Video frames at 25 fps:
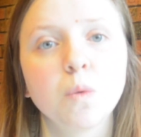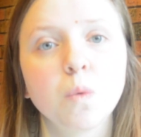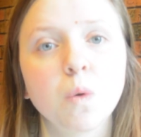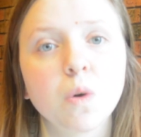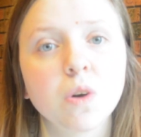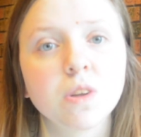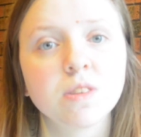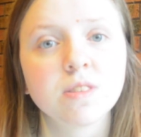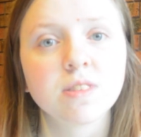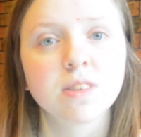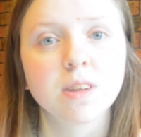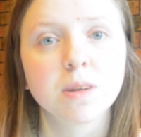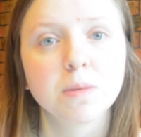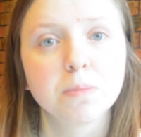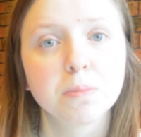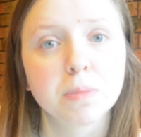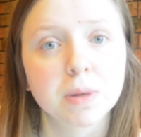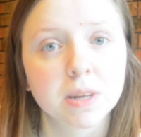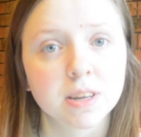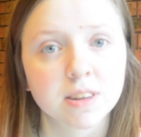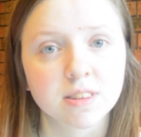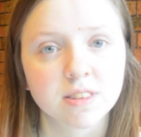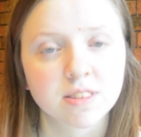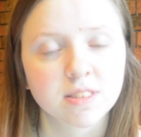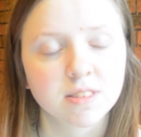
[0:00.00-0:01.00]
was
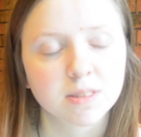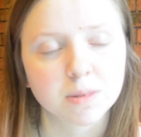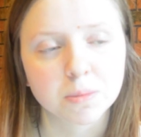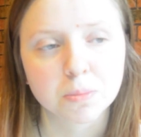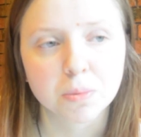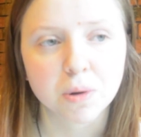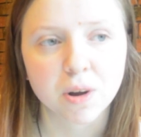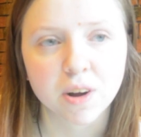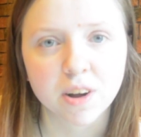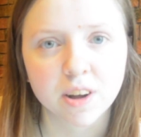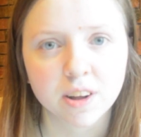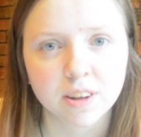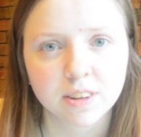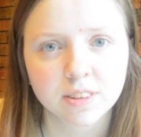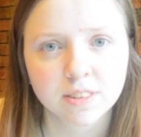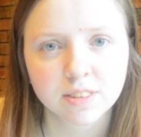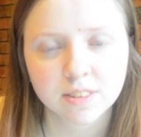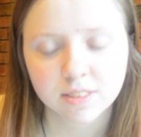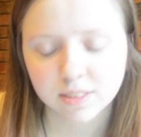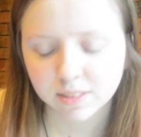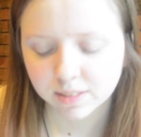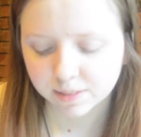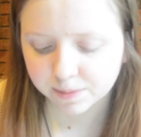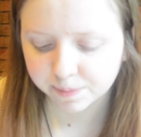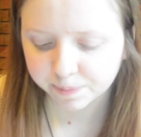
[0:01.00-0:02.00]
Biggest
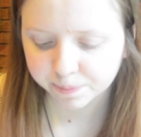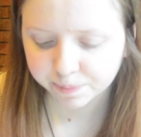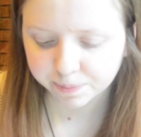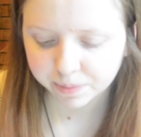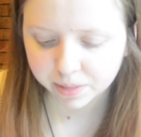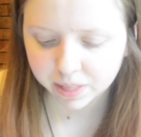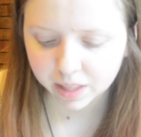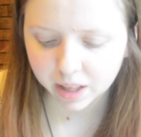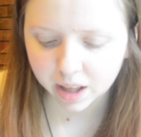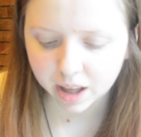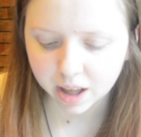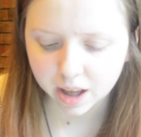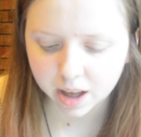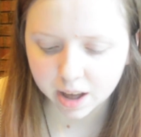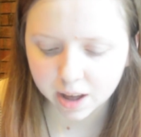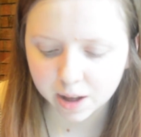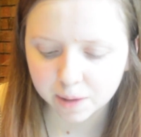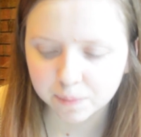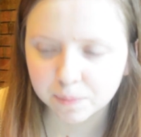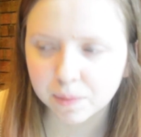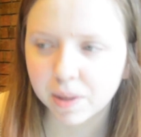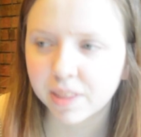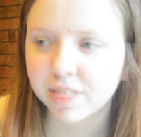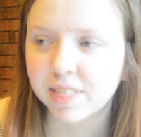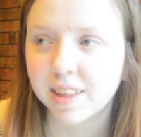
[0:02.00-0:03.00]
Surprise.
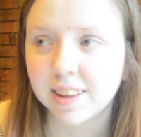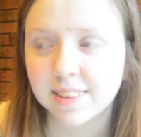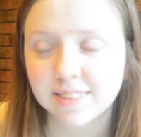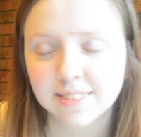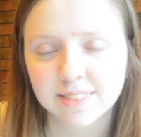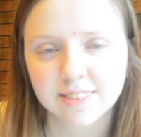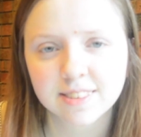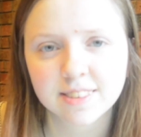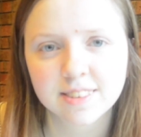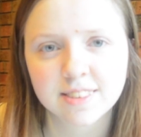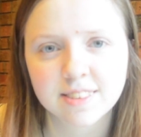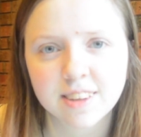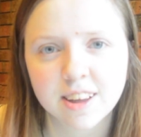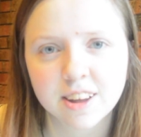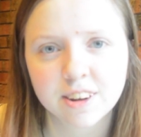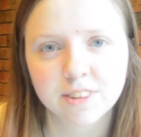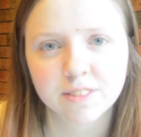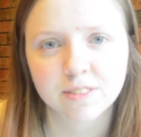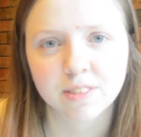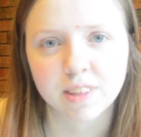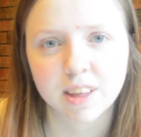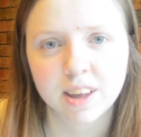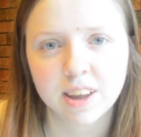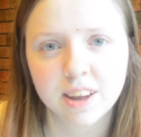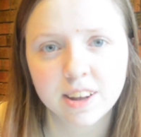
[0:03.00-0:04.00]
That's The Sound
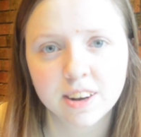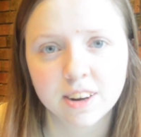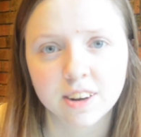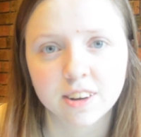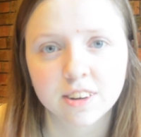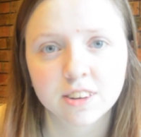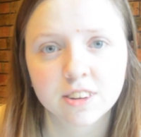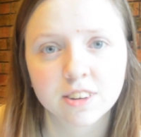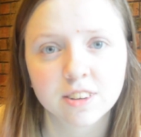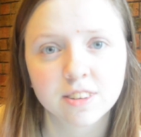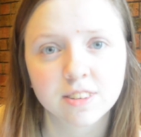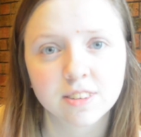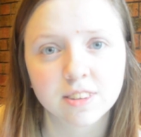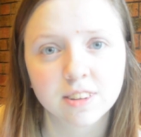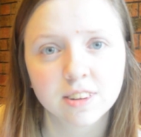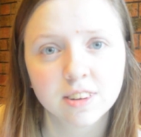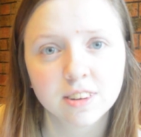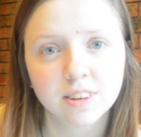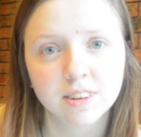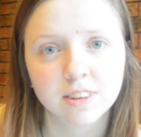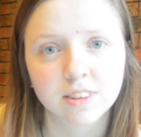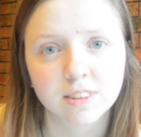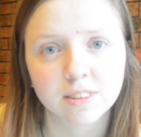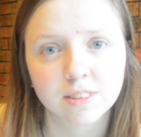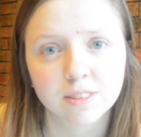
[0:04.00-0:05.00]
of the Heater, because
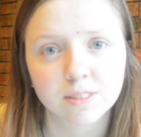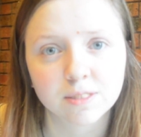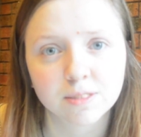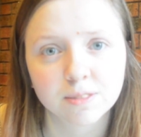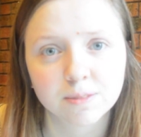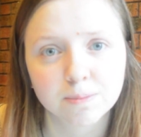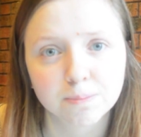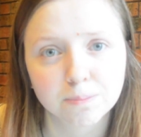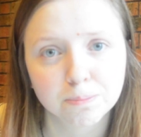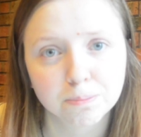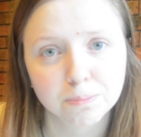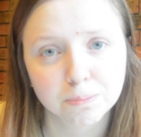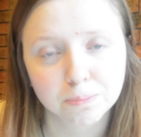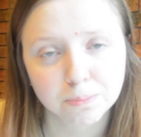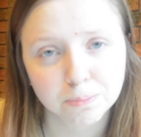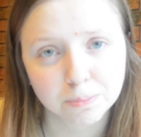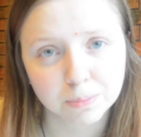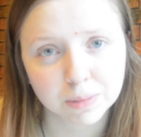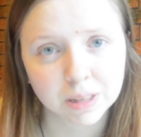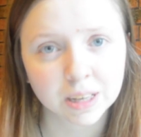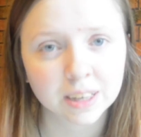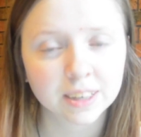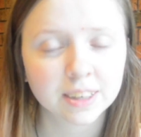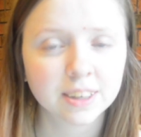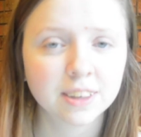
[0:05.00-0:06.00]
it is
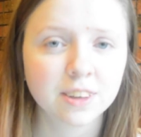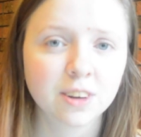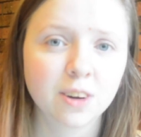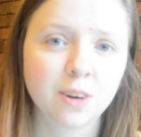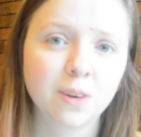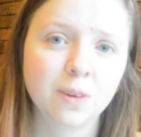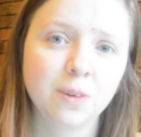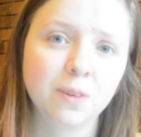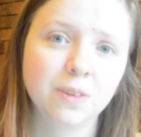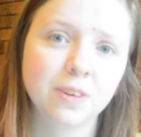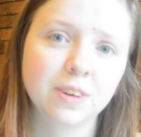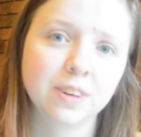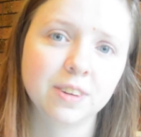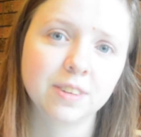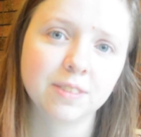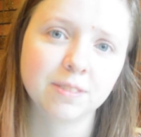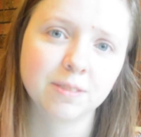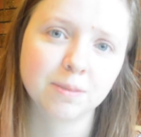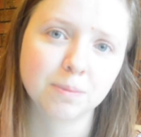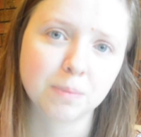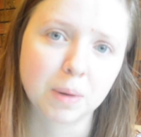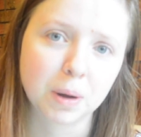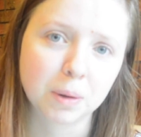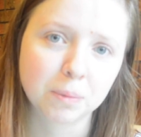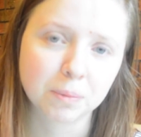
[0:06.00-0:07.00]
bloody cold
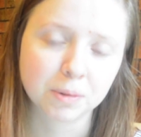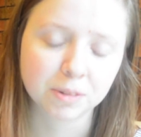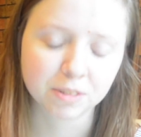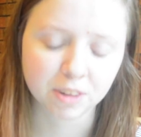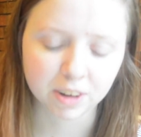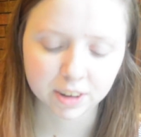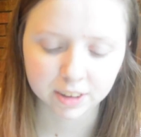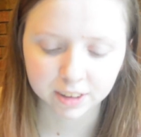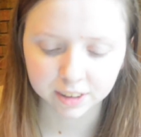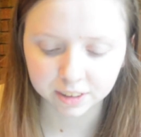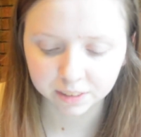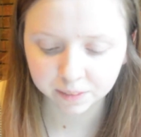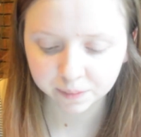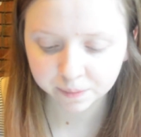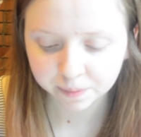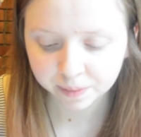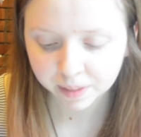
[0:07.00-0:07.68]
in Melbourne right now.